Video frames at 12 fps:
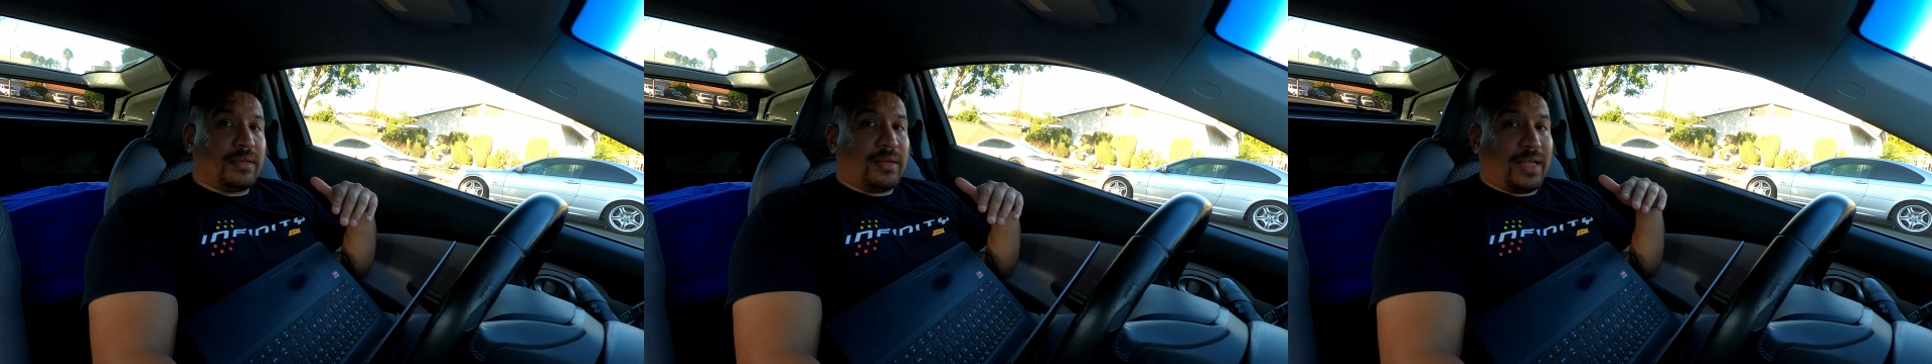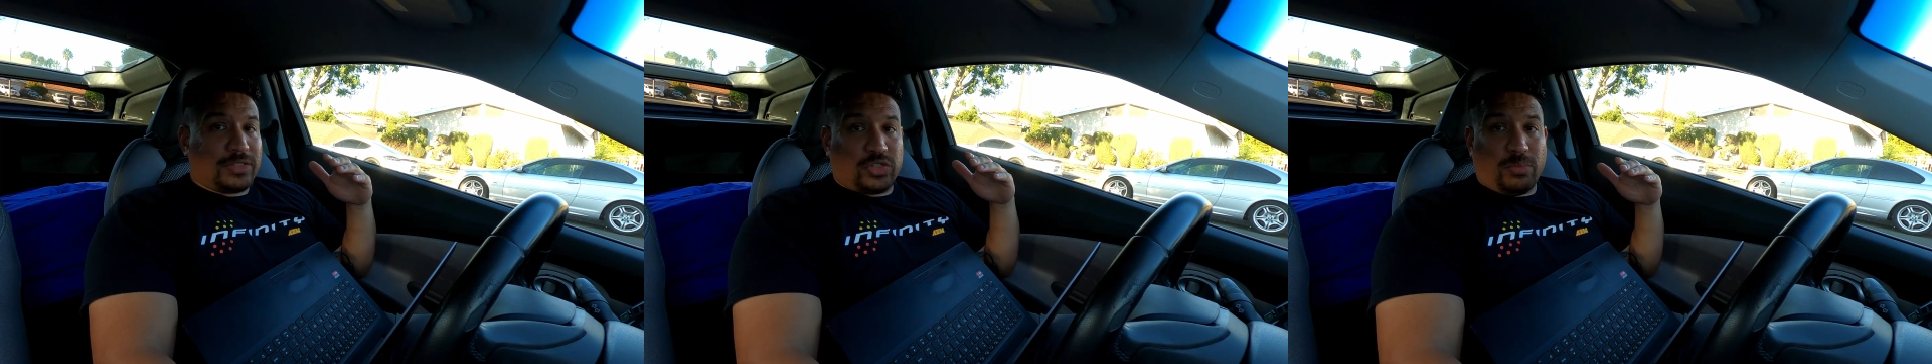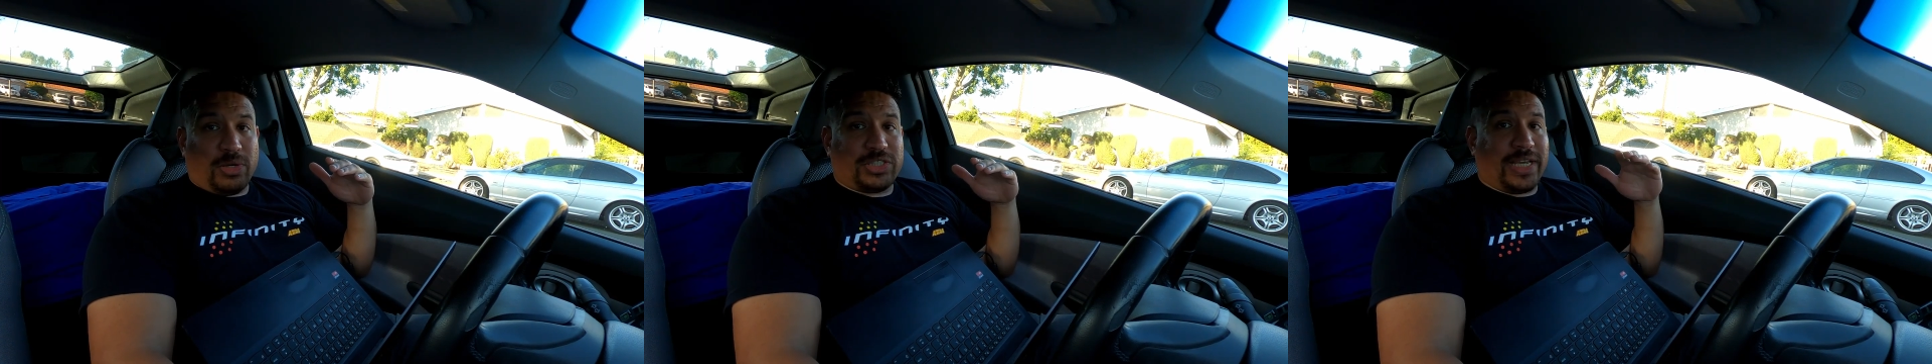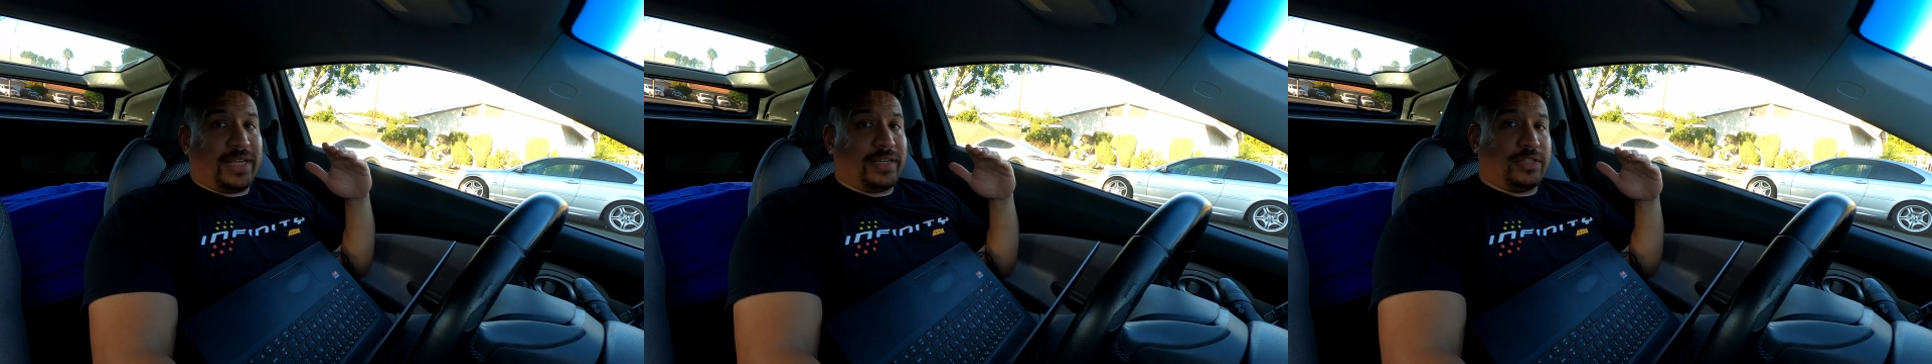not so much
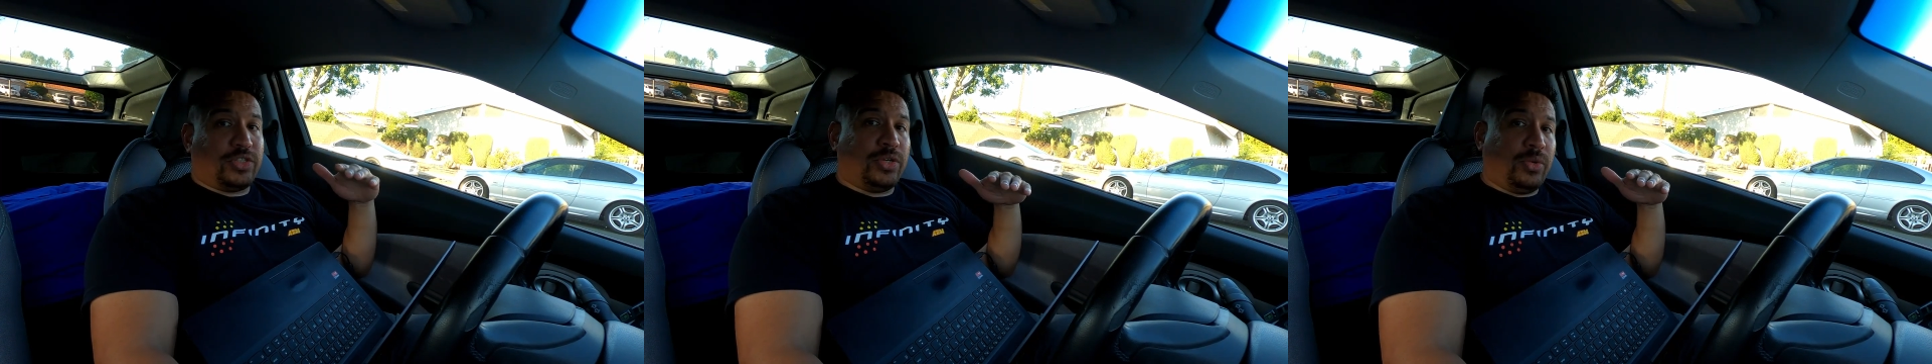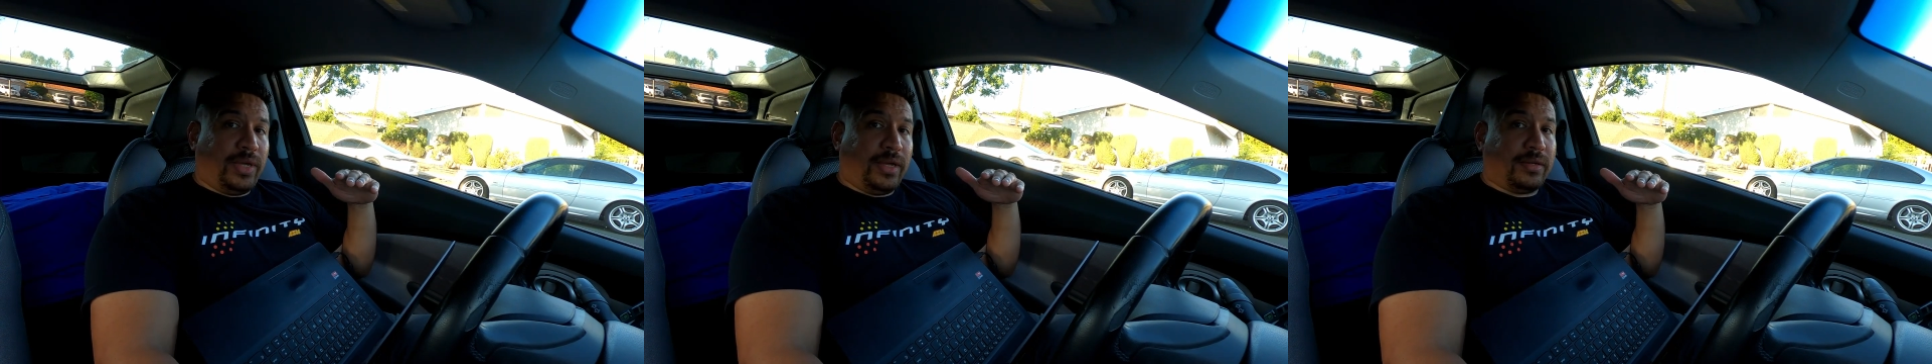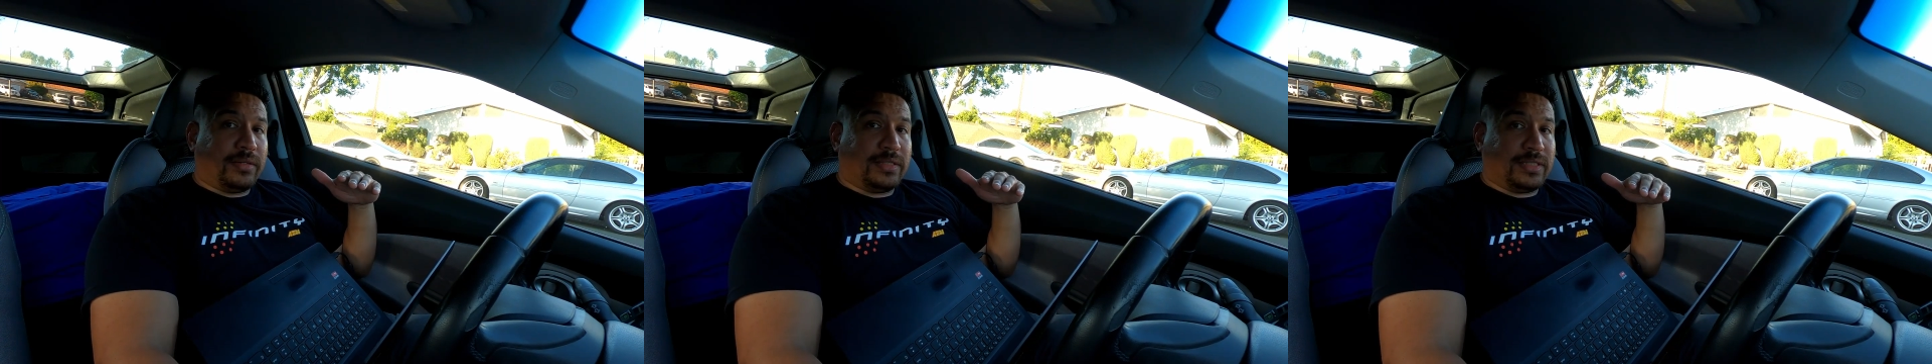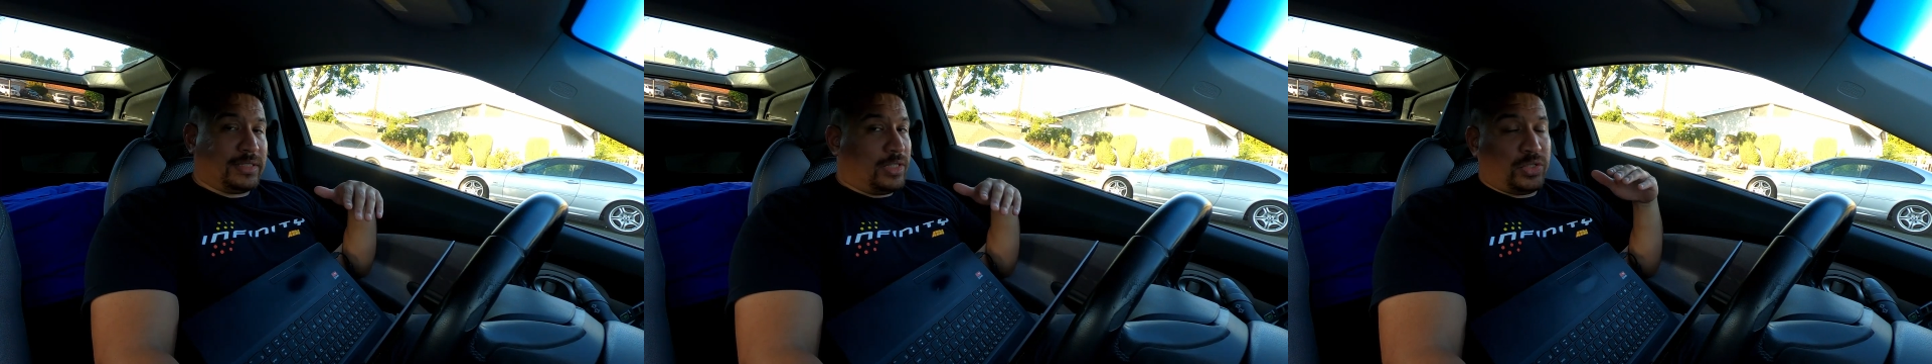getting into tuning,
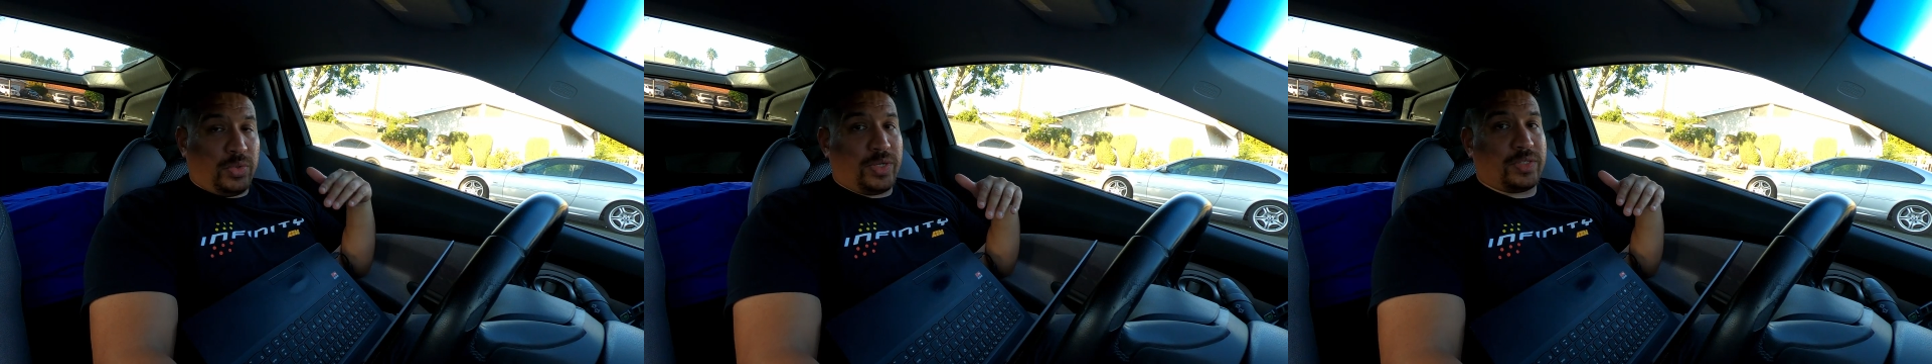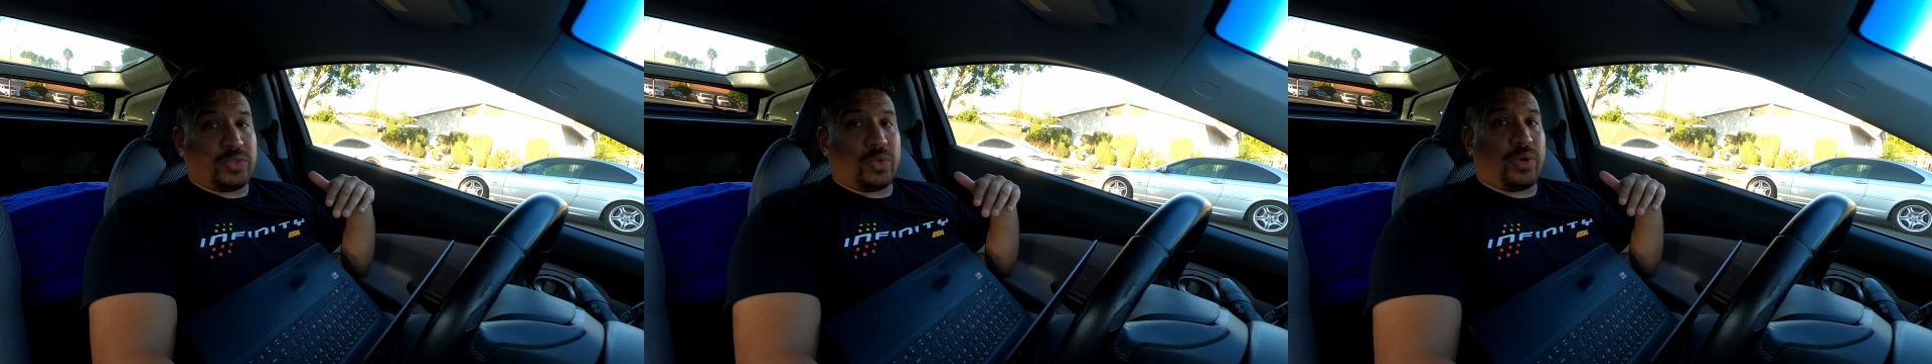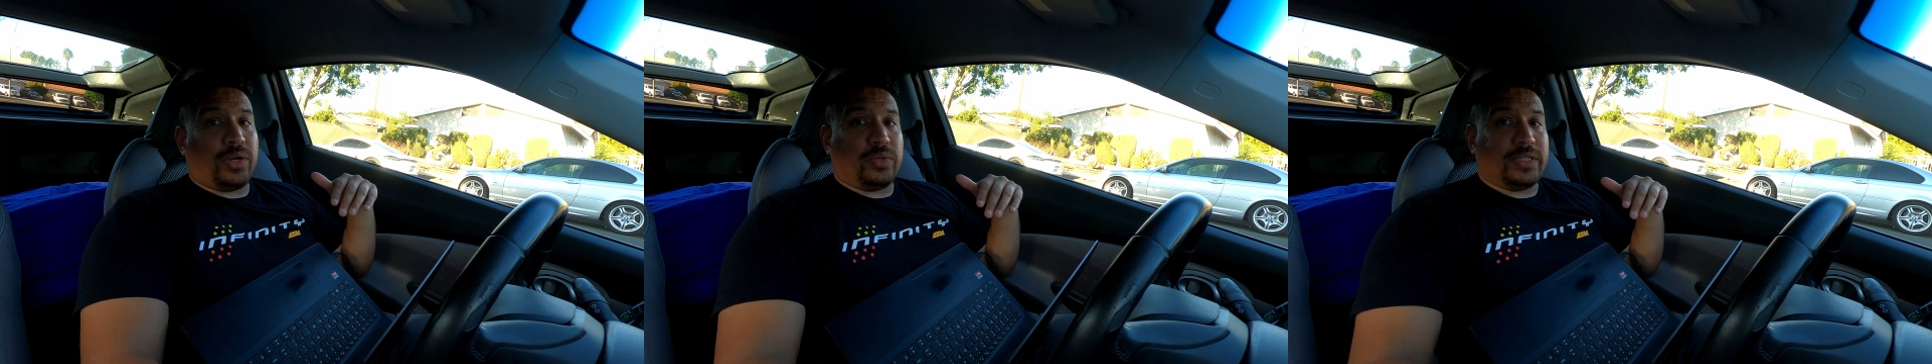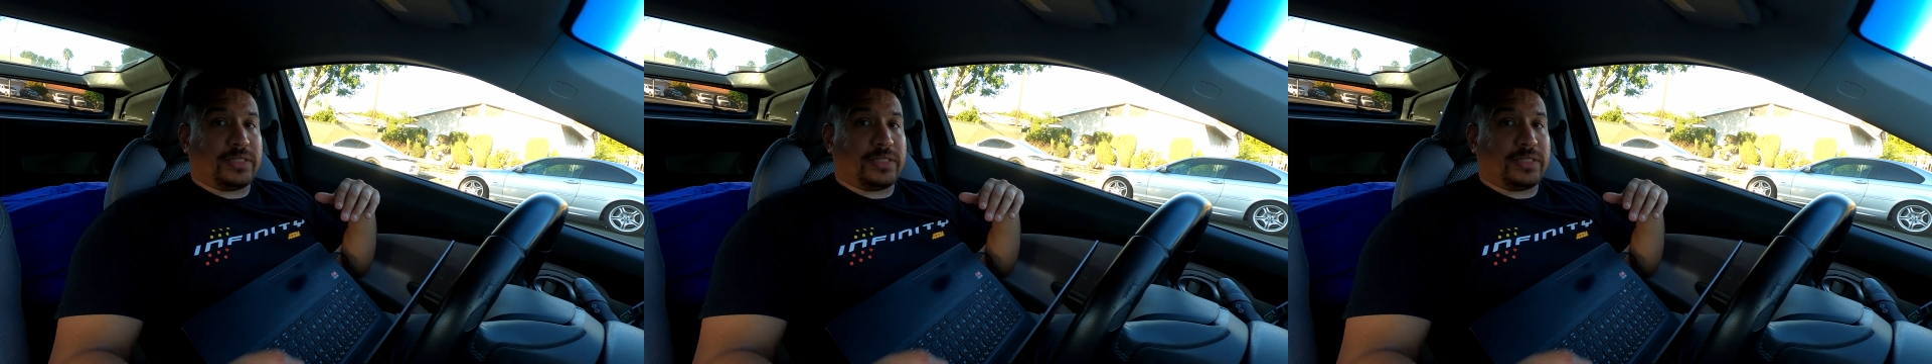this isn't a tuning tutorial,